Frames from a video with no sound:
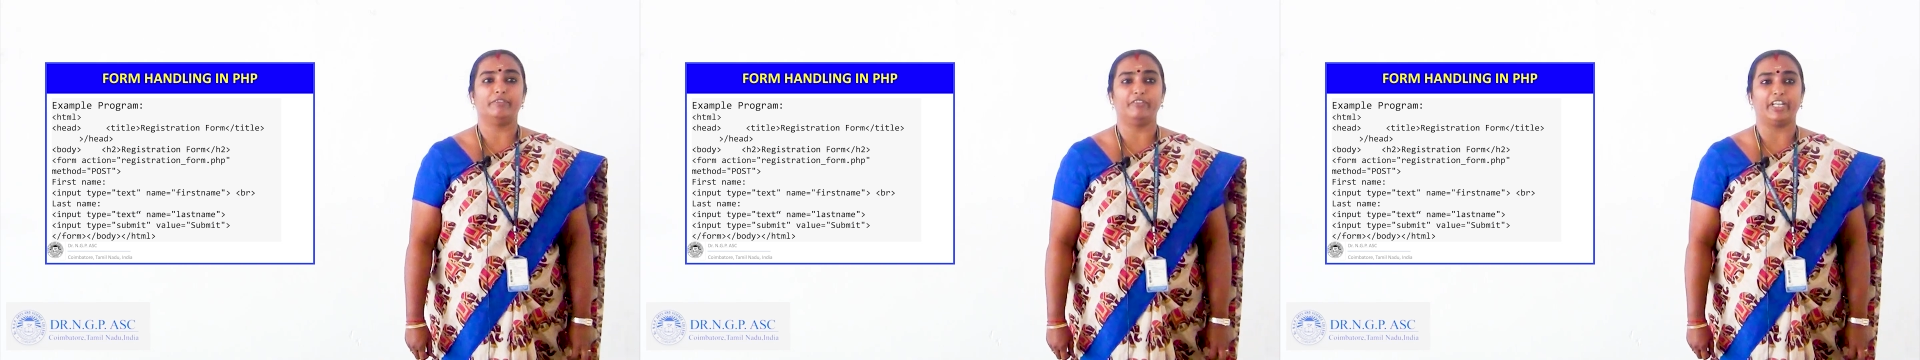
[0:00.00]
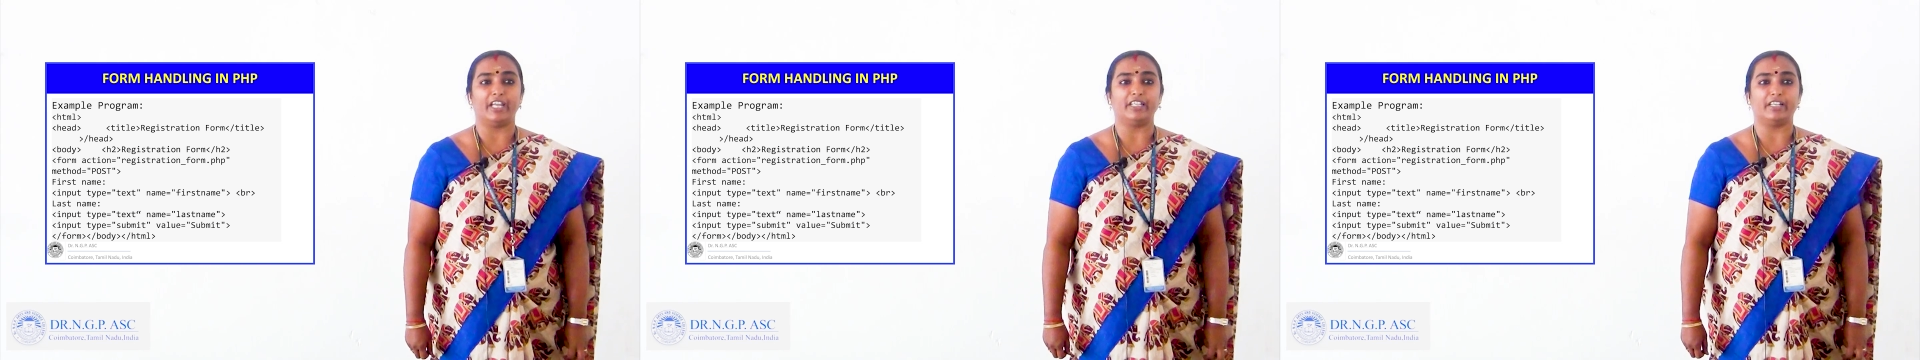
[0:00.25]

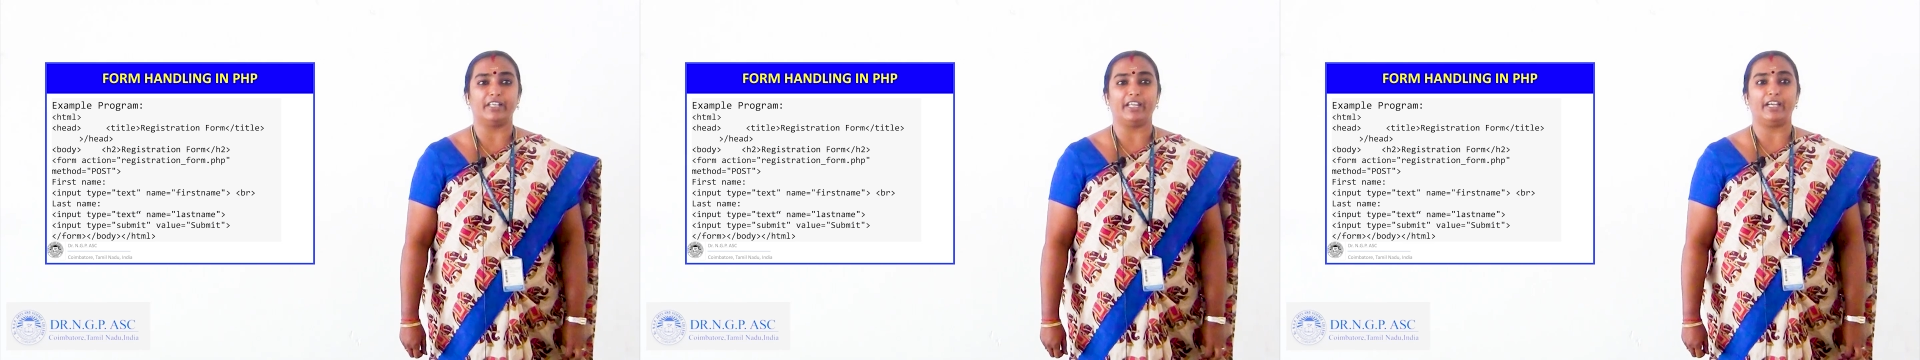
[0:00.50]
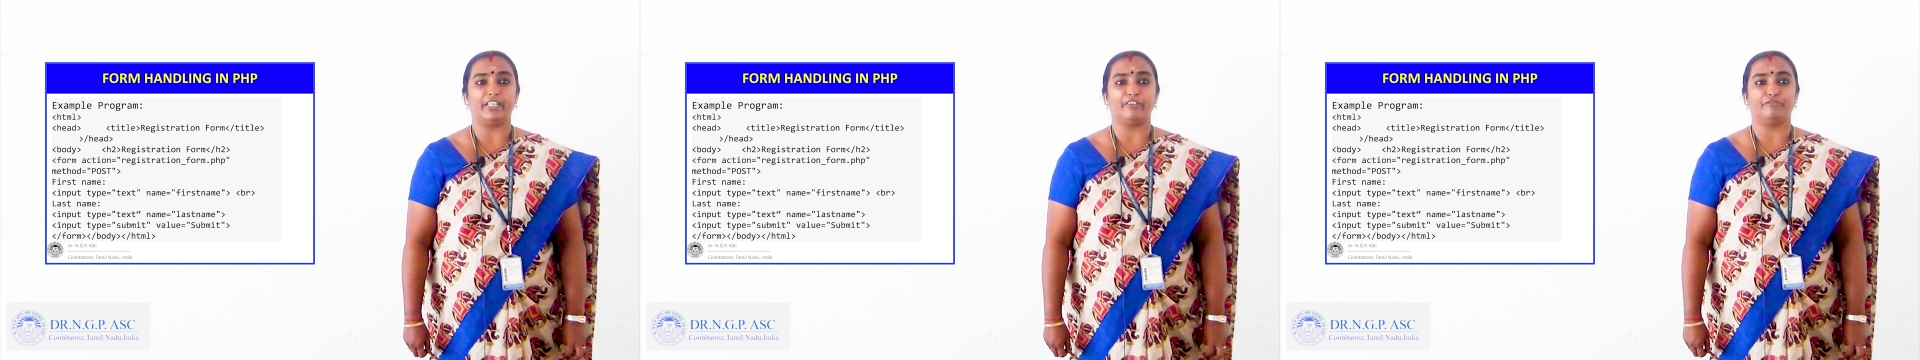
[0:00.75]
We can
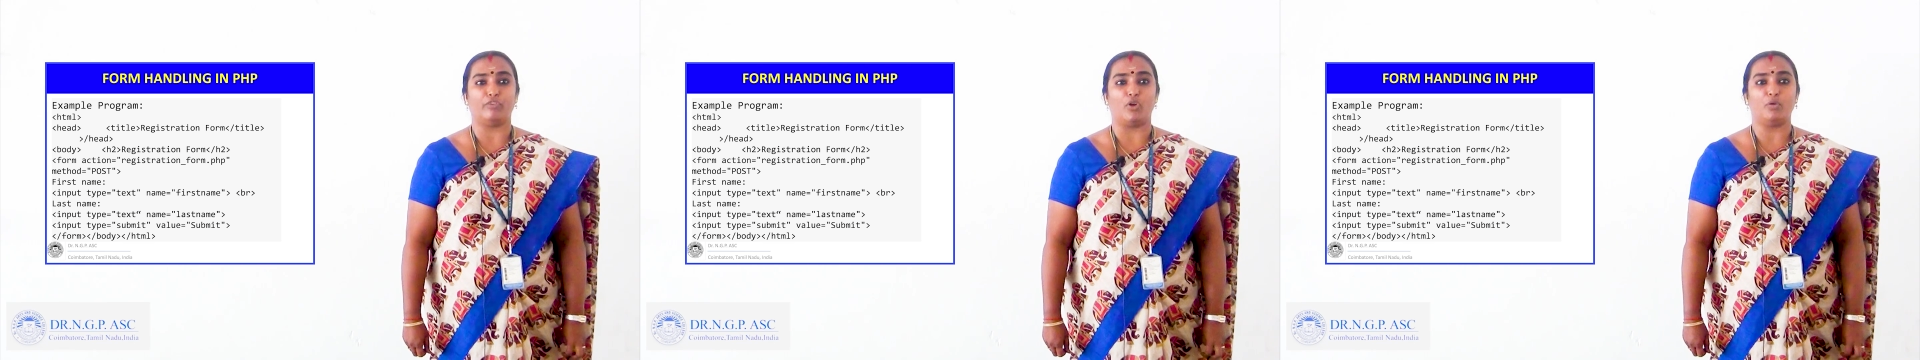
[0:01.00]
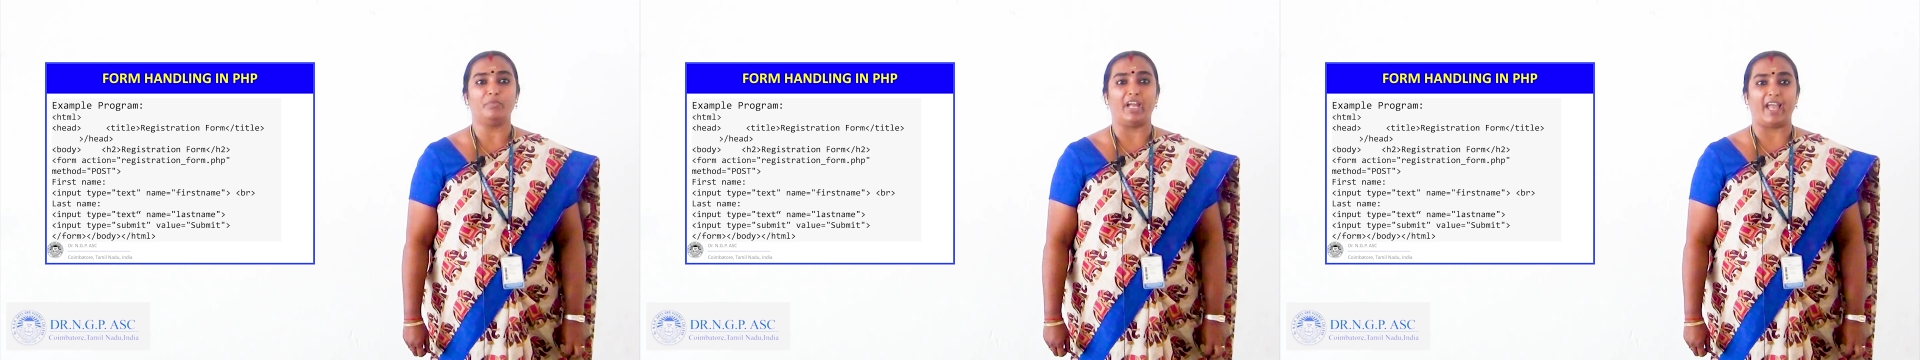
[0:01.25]
create a
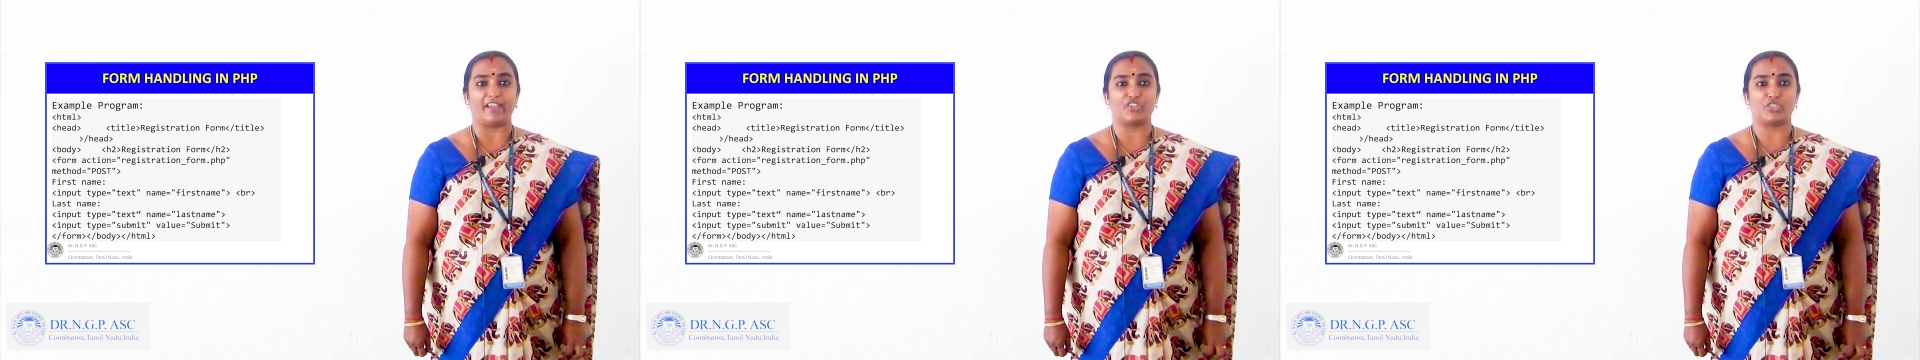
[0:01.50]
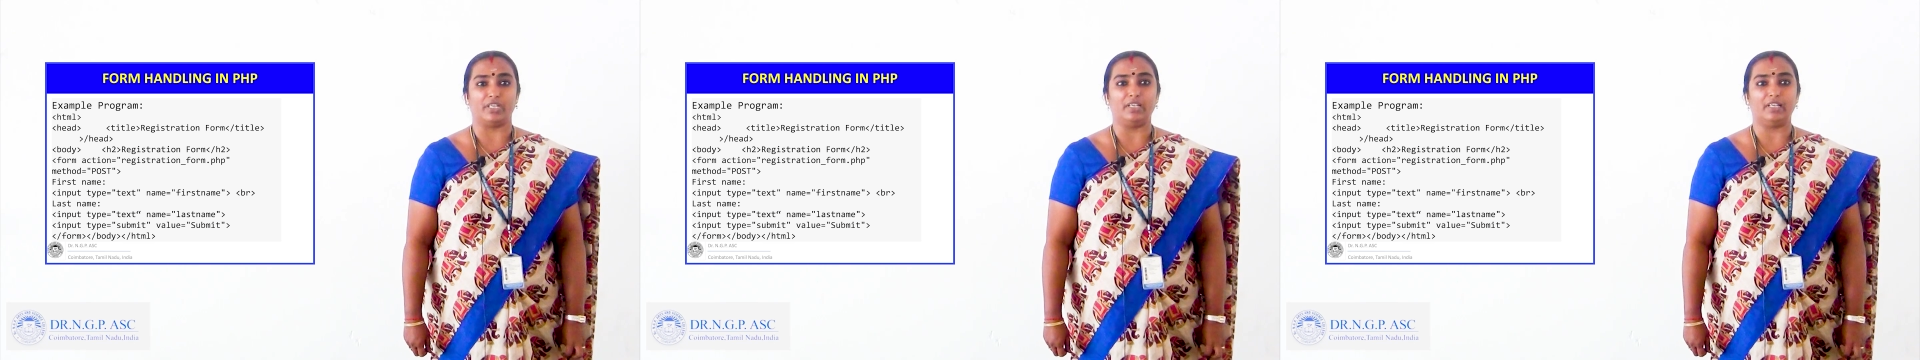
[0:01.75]
form
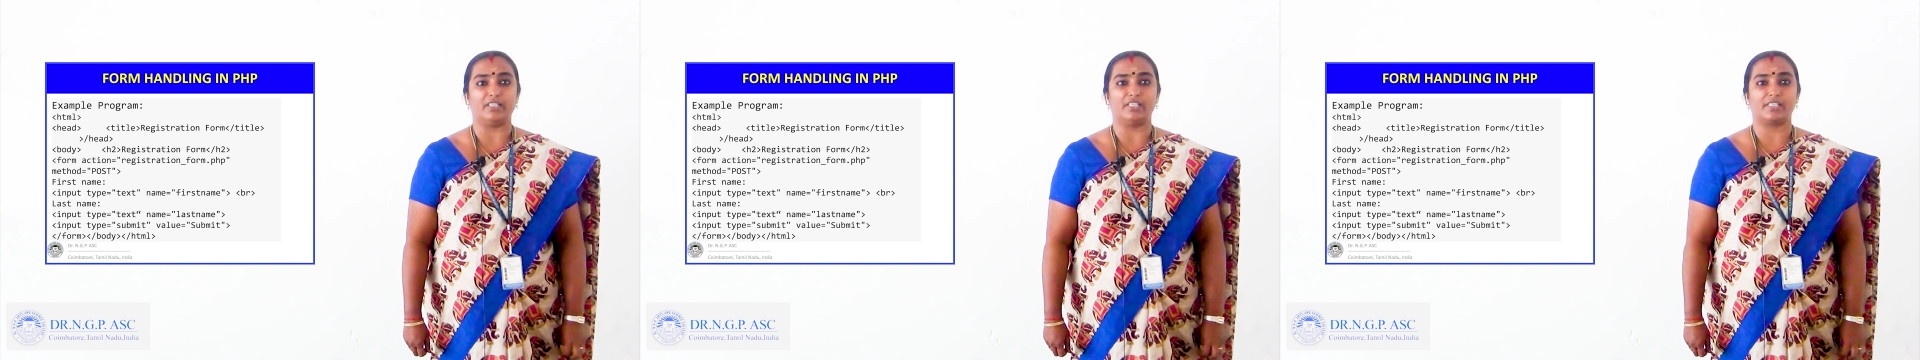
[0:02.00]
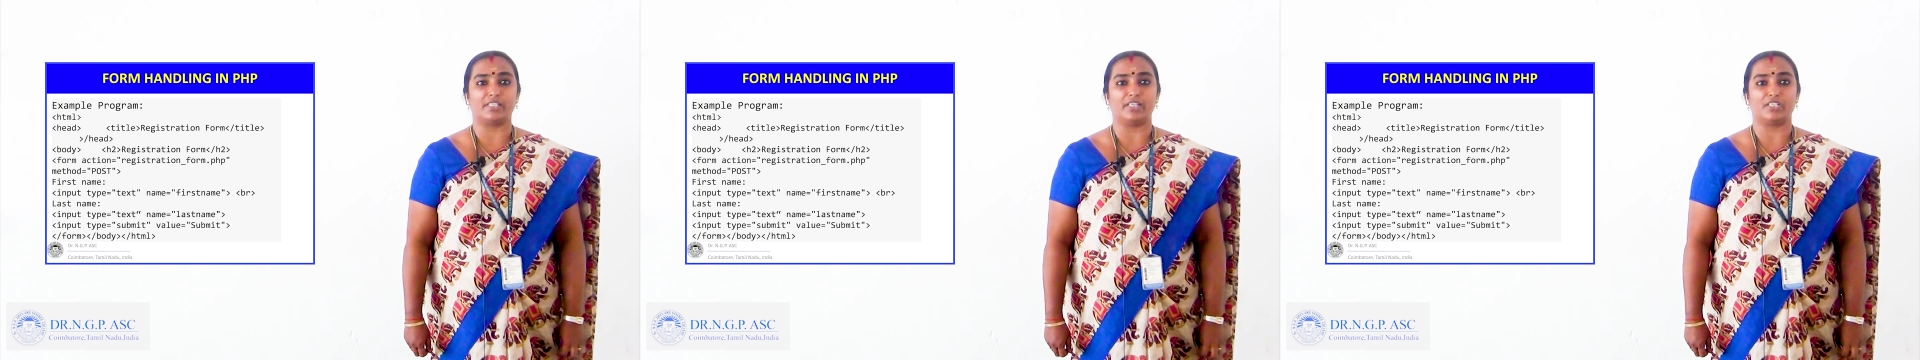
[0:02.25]
action
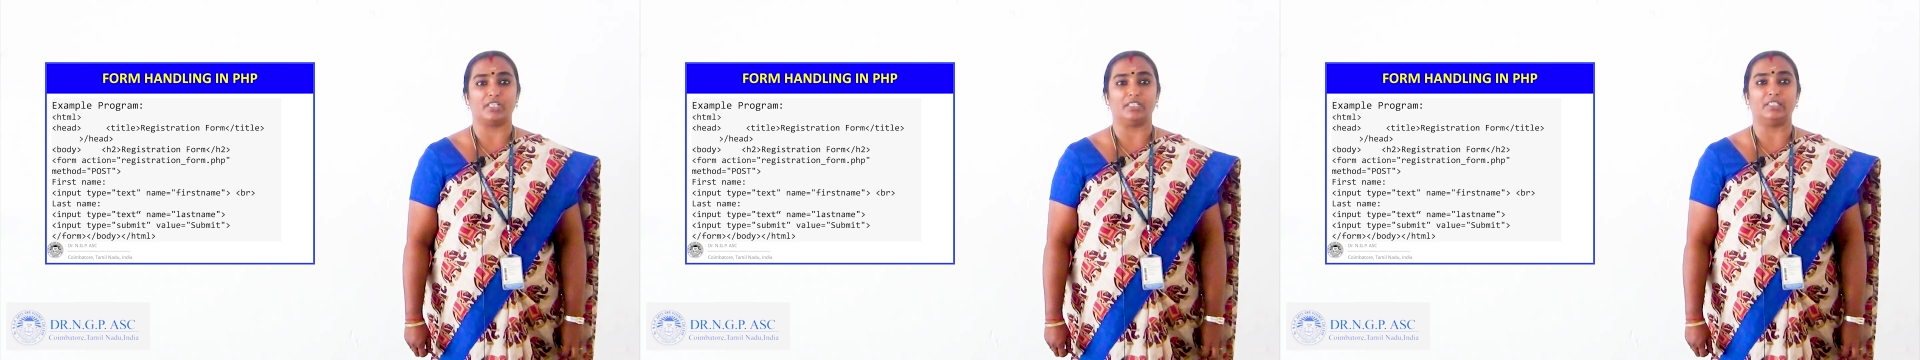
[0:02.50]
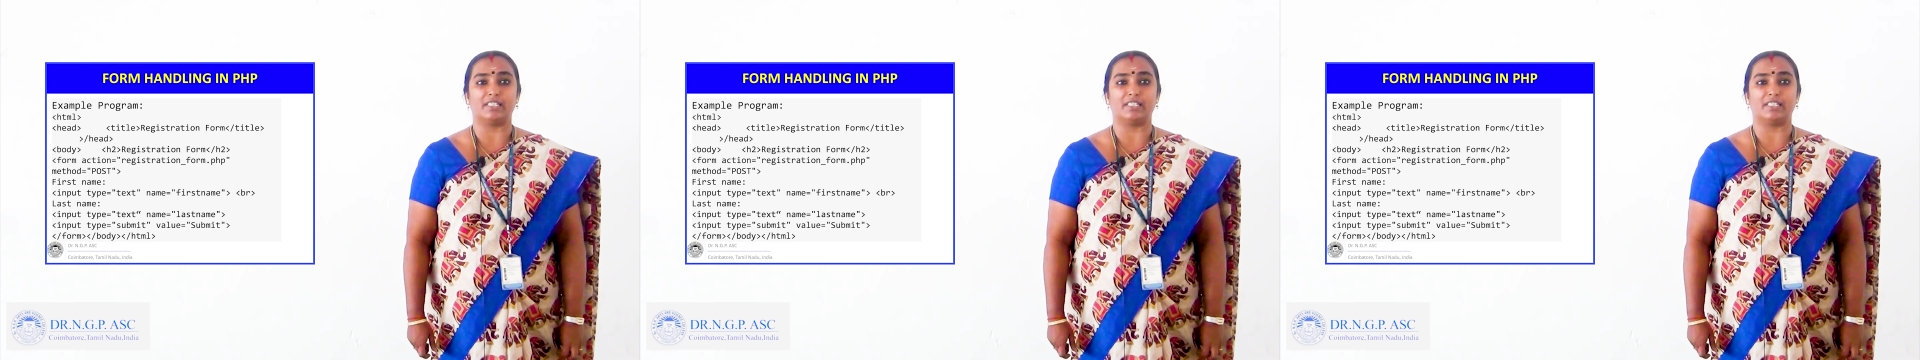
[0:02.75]
registration.